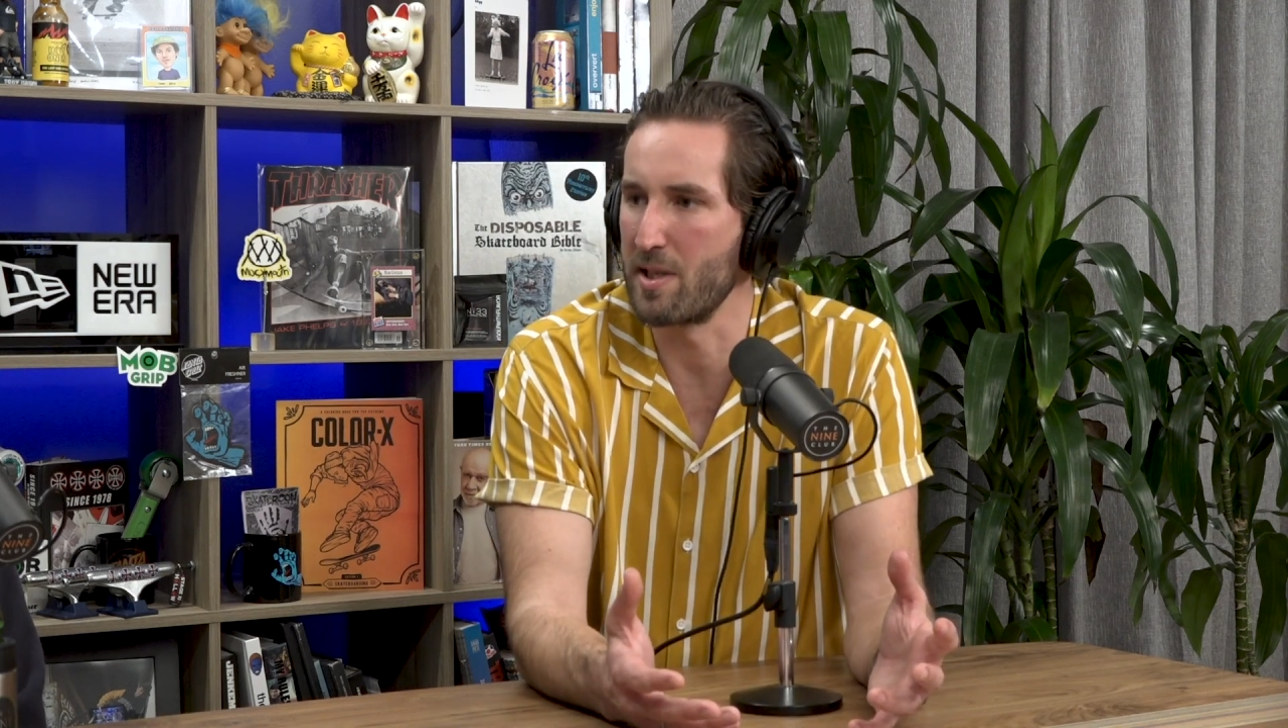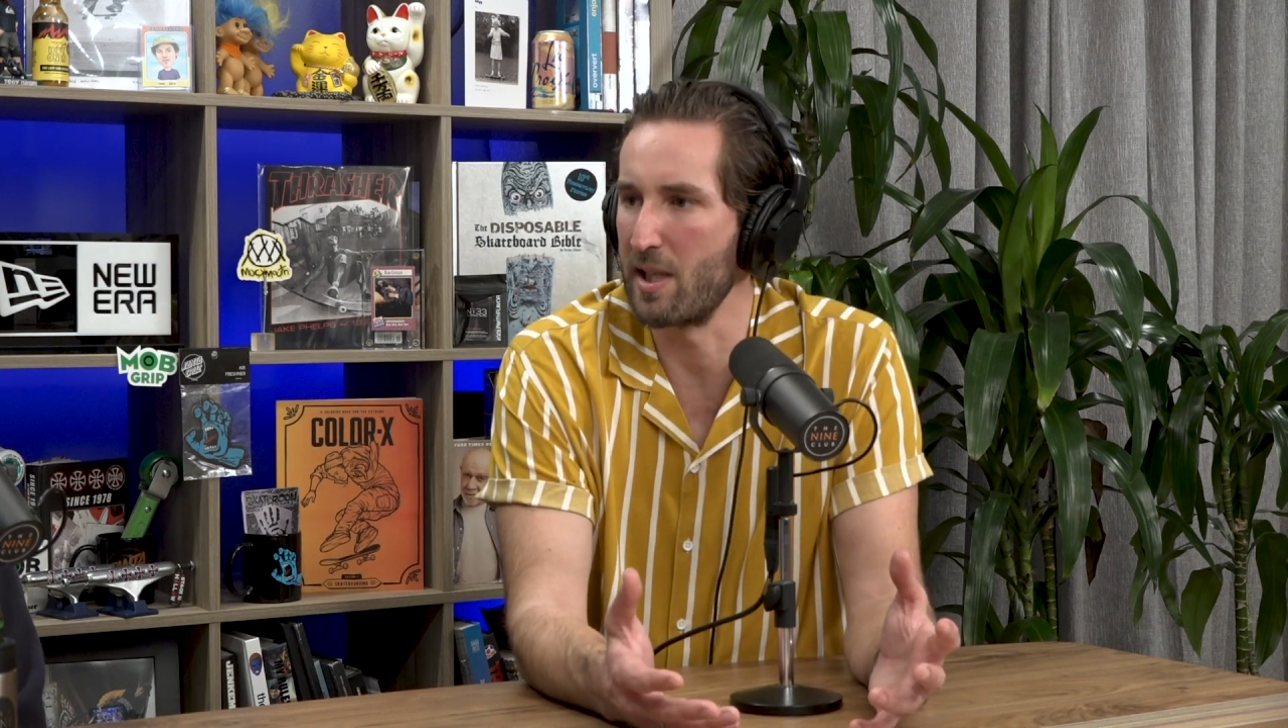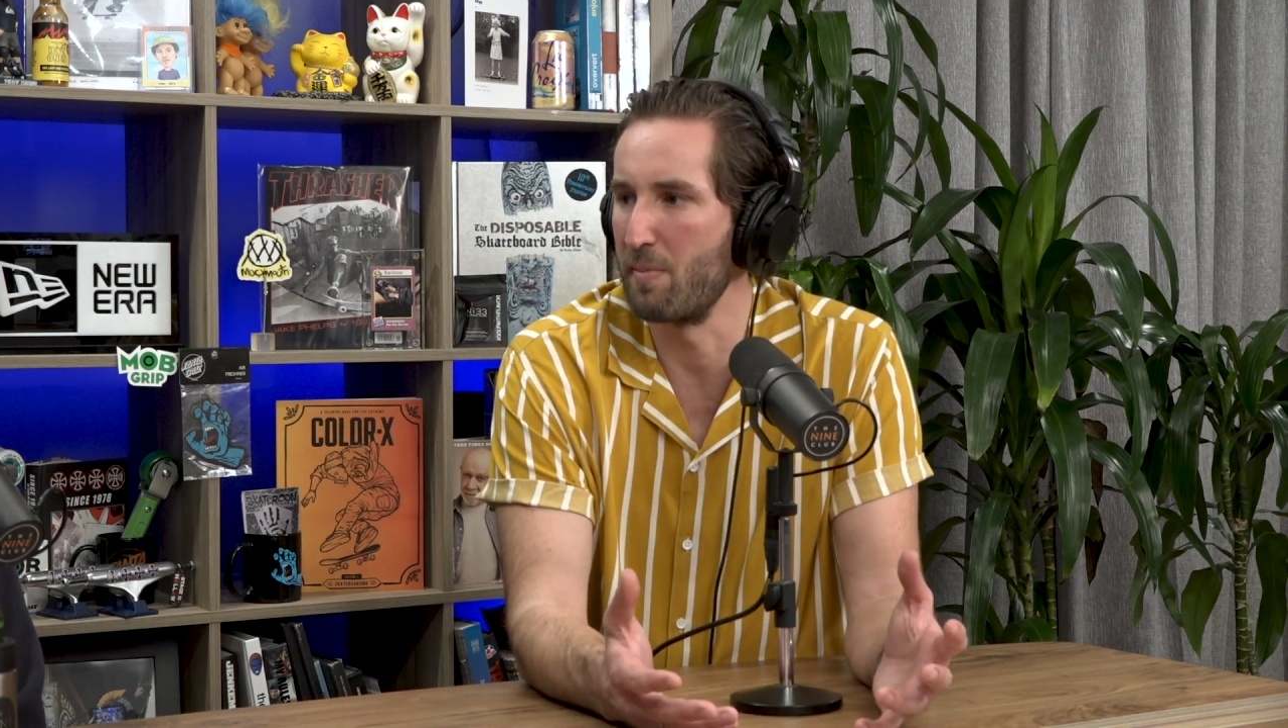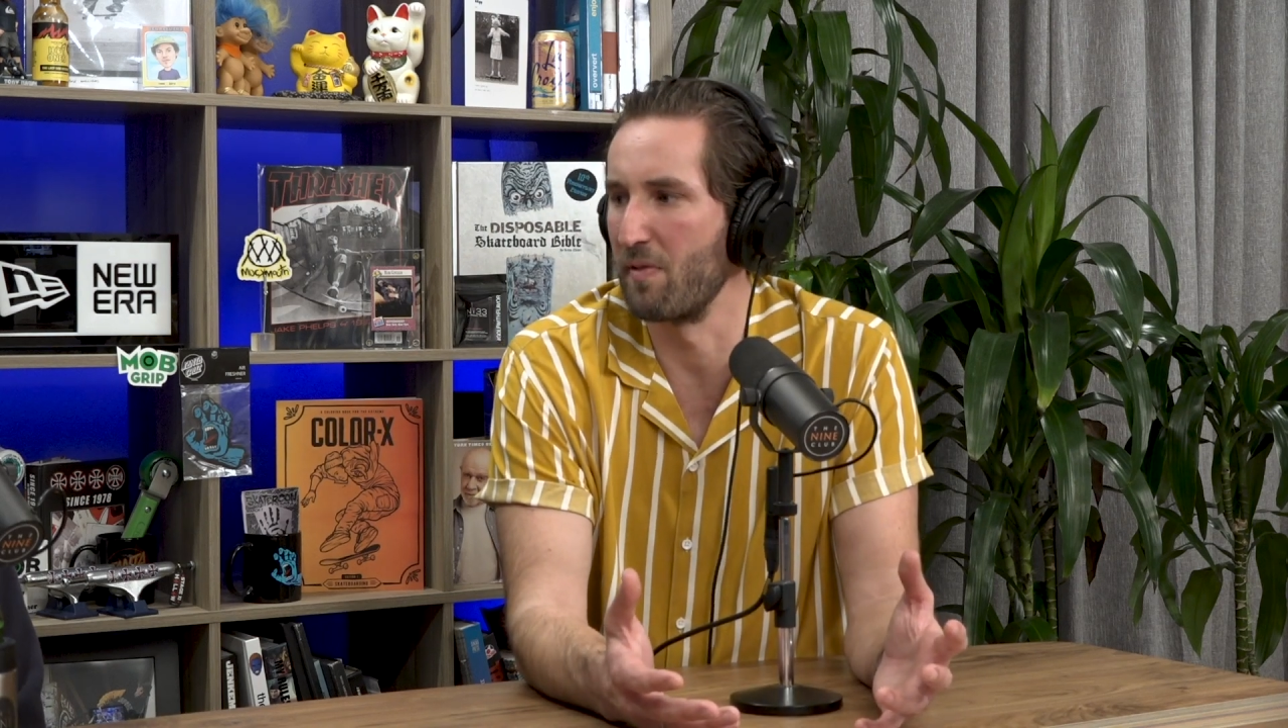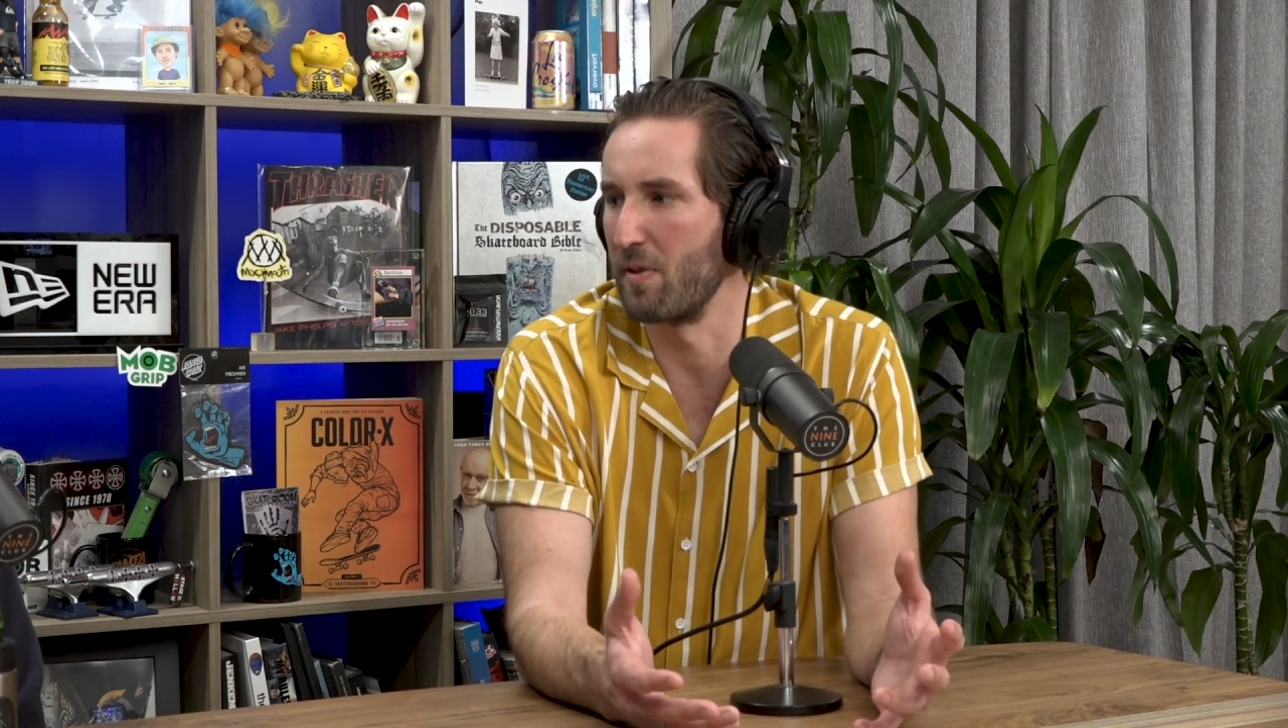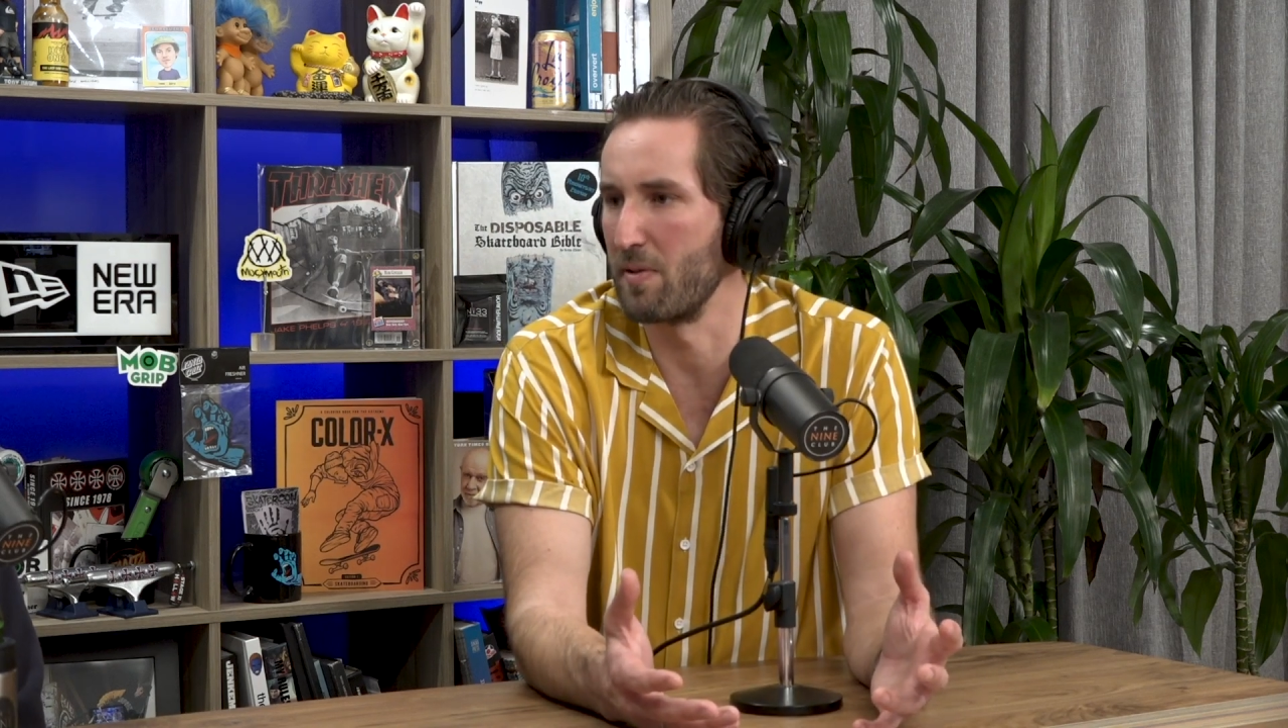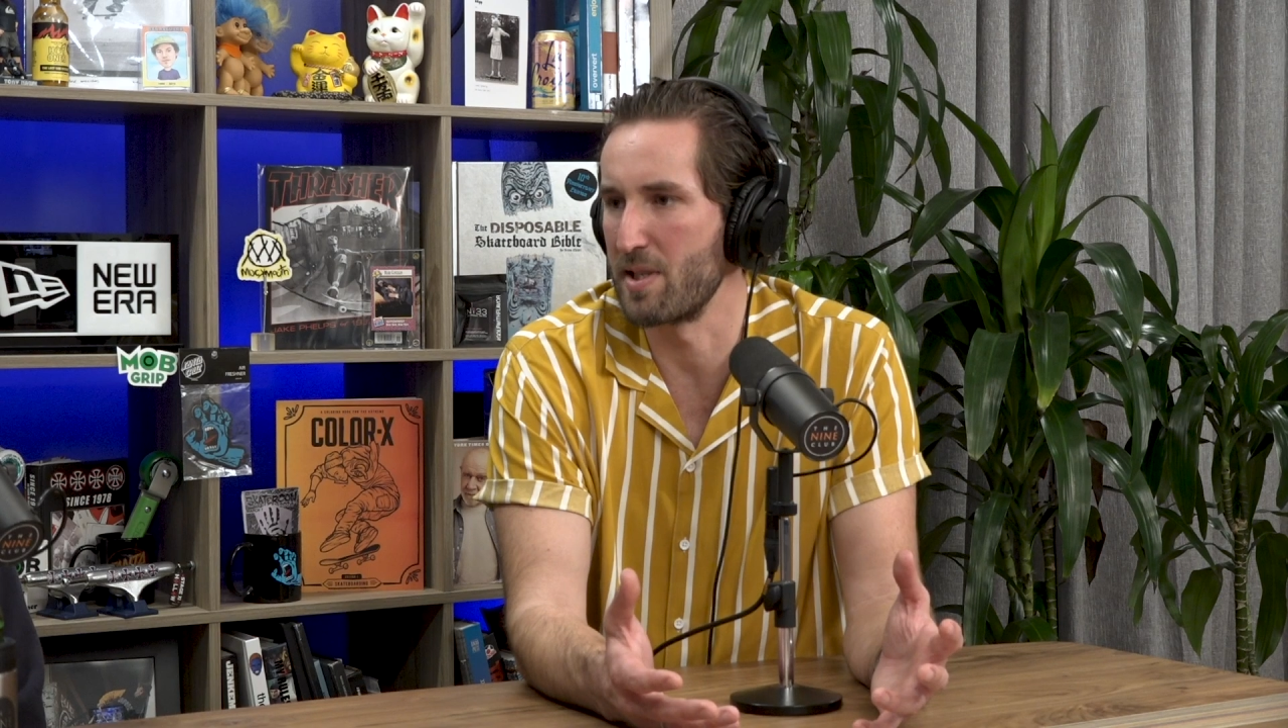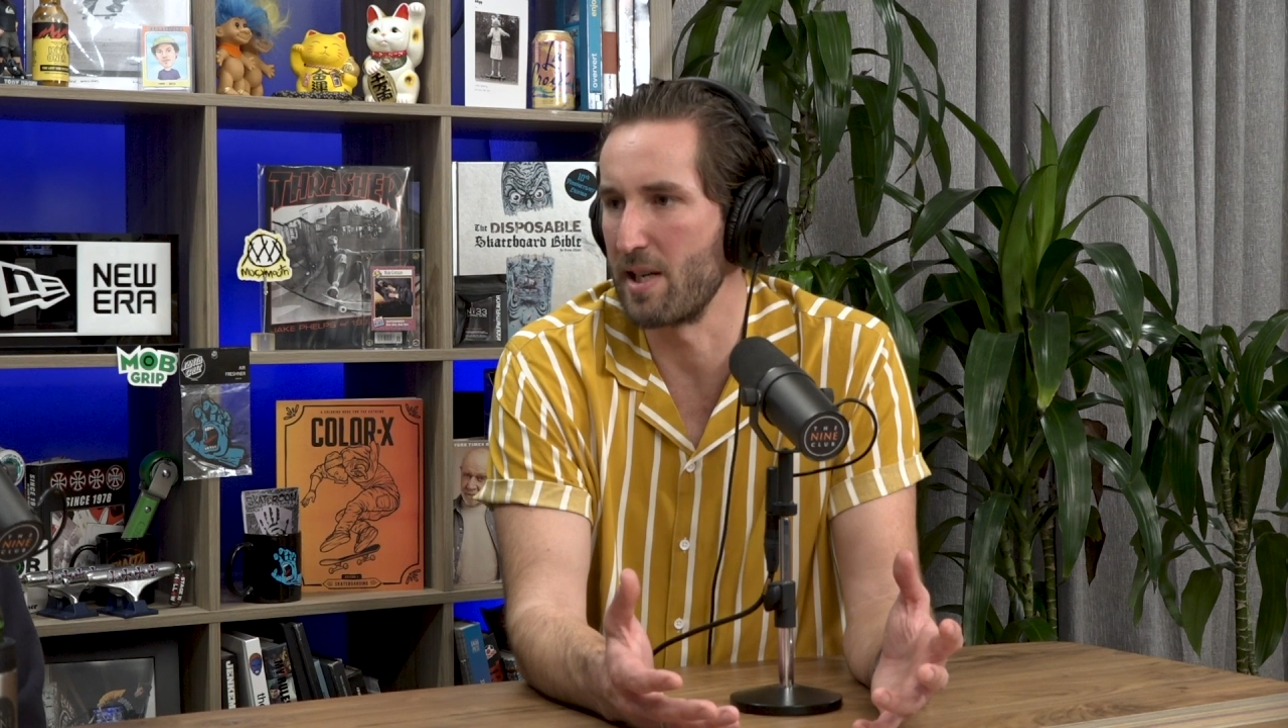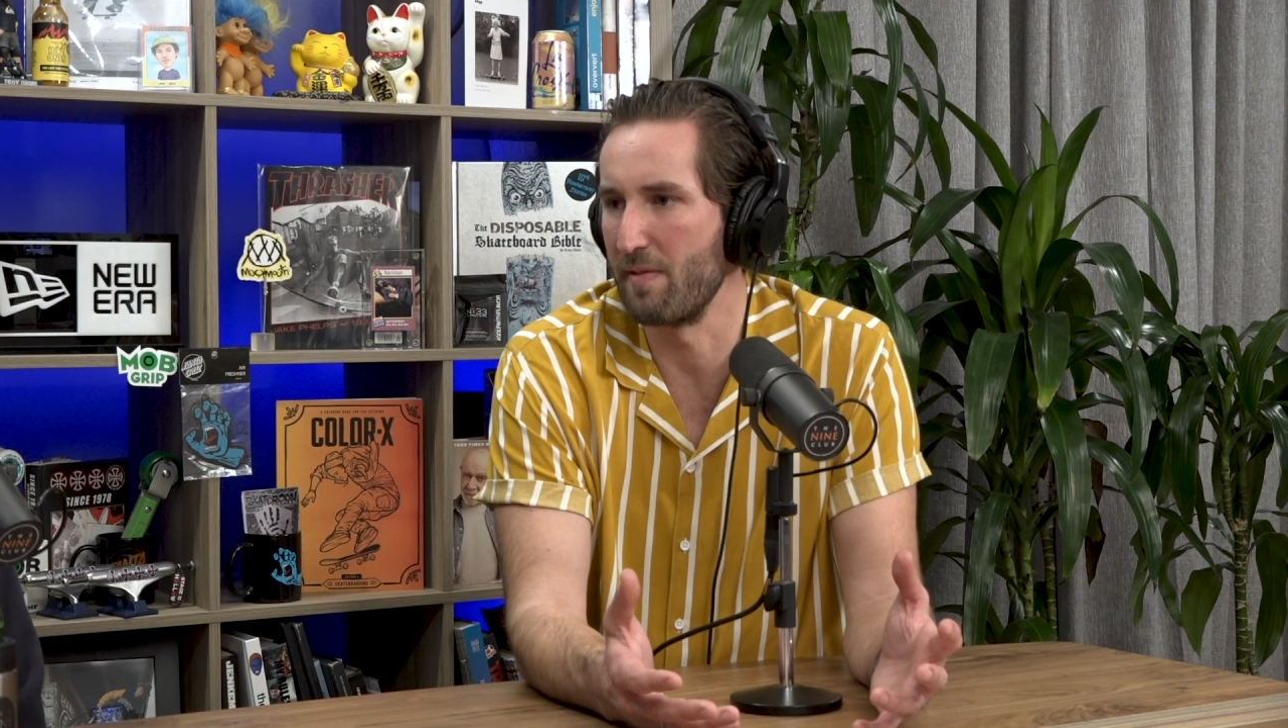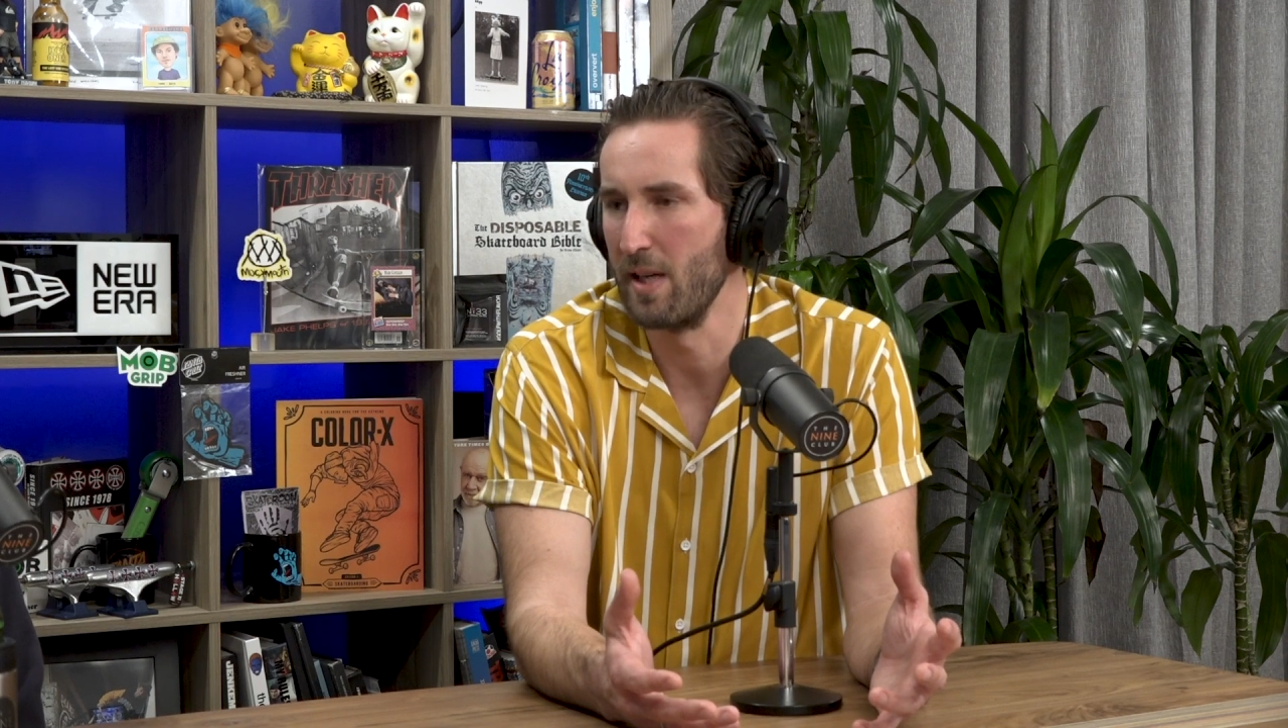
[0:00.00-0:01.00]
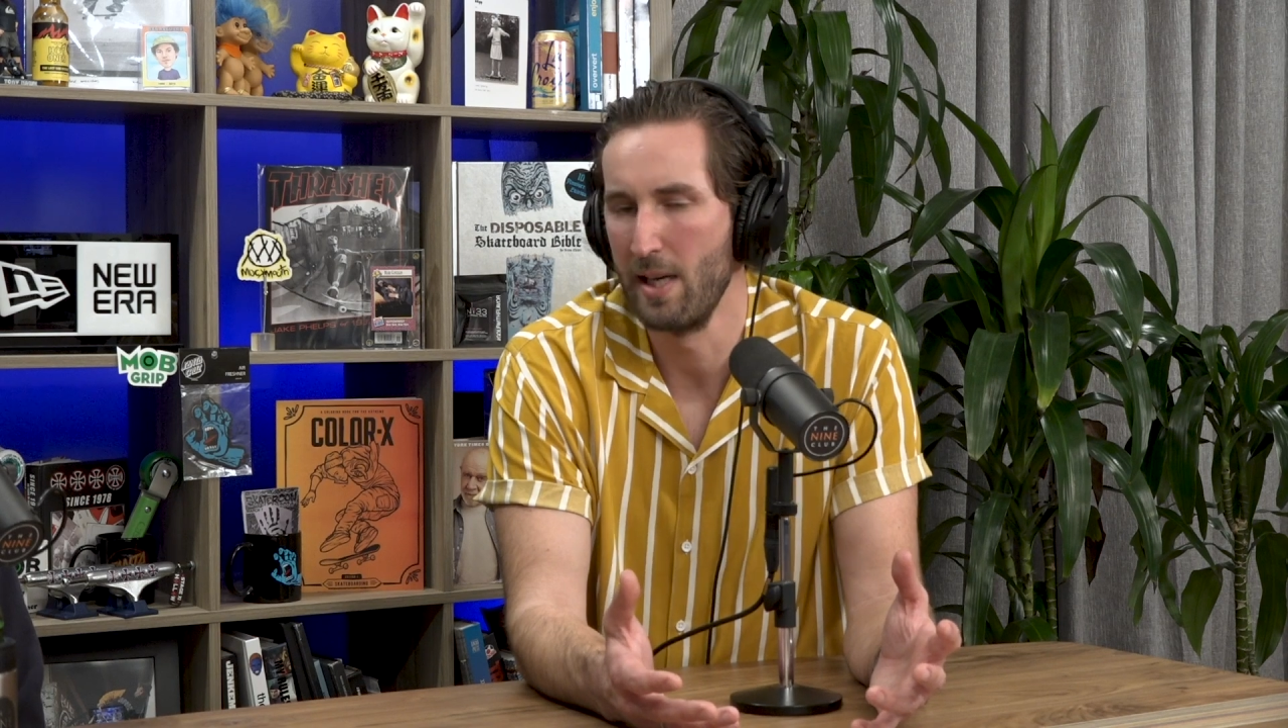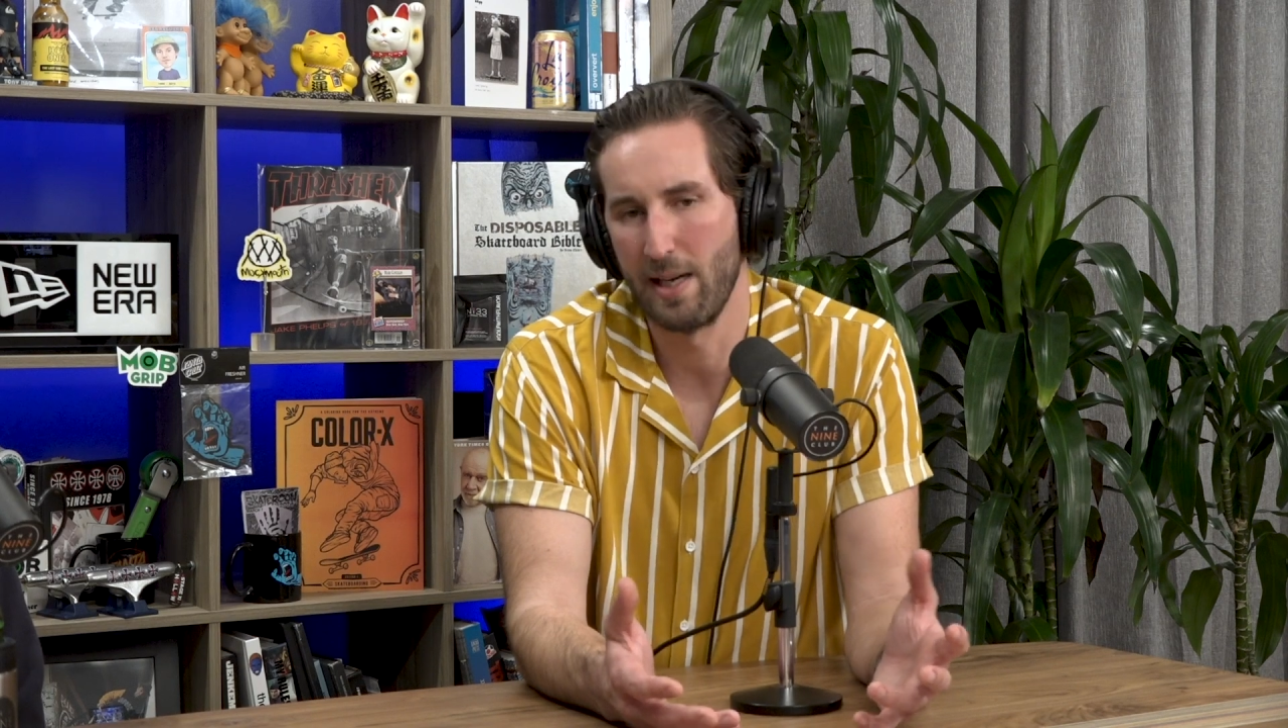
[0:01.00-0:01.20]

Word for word: to keep your phone safe.